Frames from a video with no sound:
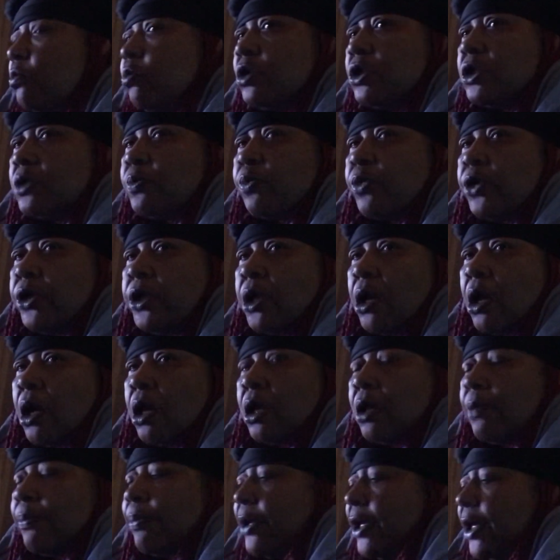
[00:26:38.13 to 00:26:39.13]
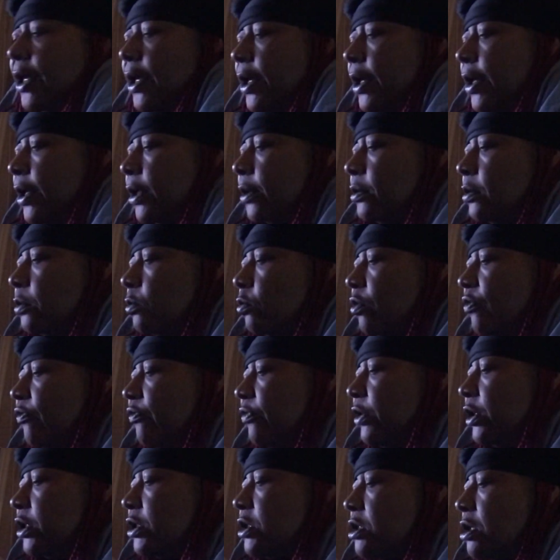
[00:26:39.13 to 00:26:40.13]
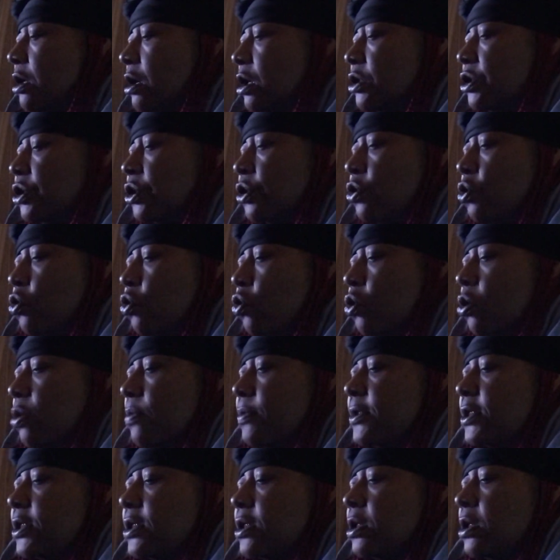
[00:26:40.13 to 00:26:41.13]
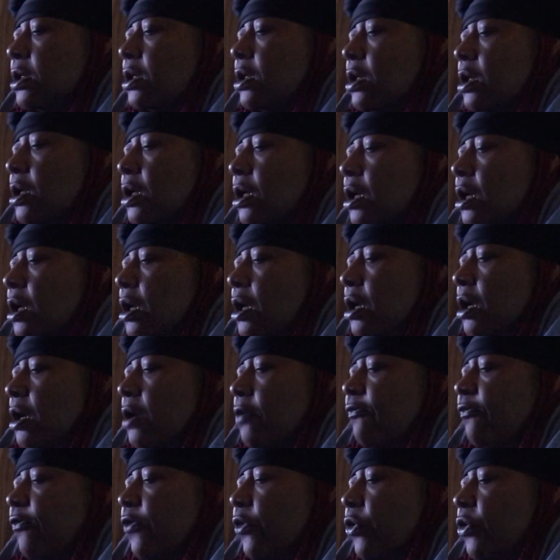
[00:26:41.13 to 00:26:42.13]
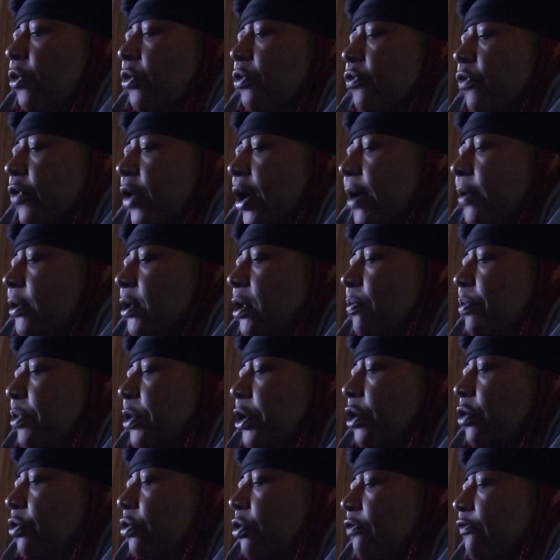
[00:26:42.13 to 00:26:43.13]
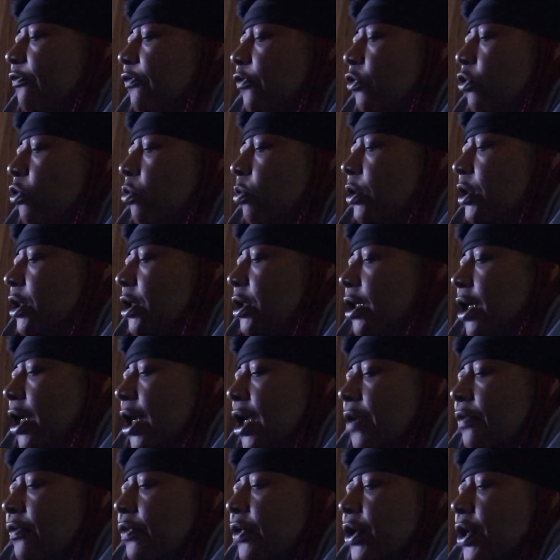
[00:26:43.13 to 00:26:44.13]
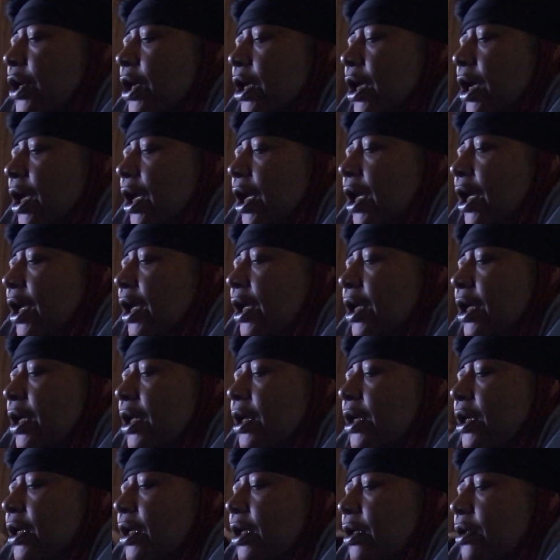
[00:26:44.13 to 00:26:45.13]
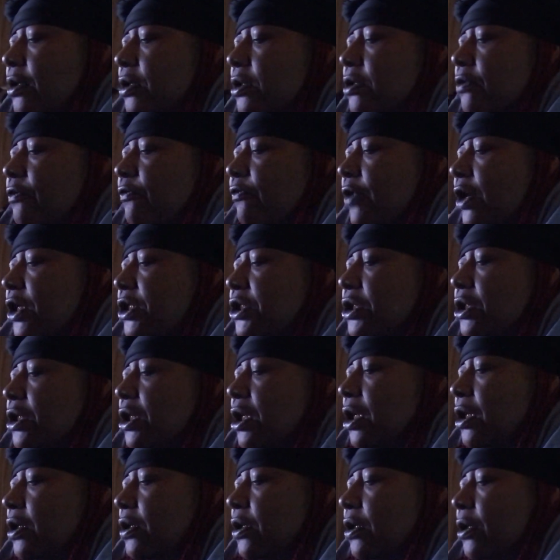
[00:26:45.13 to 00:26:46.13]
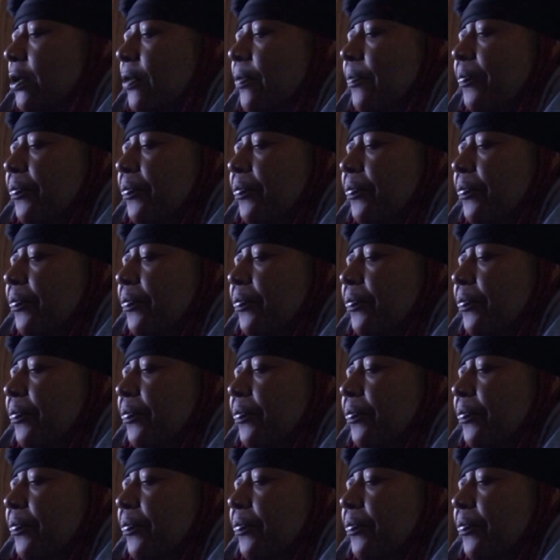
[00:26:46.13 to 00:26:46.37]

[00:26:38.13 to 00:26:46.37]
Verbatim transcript: was preoccupied with Natasha's corpse, Farrah grabbed the pillow on the floor with the knife and hit it in the direction of the